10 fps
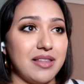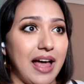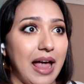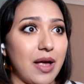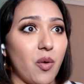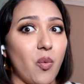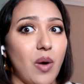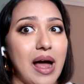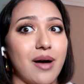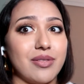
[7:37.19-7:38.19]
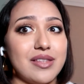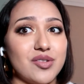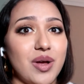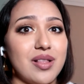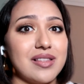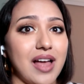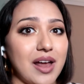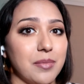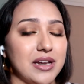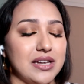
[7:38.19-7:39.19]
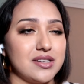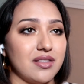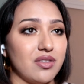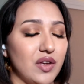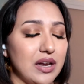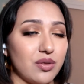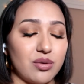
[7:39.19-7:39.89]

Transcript: Like, wow, they threw a lot of money into this video.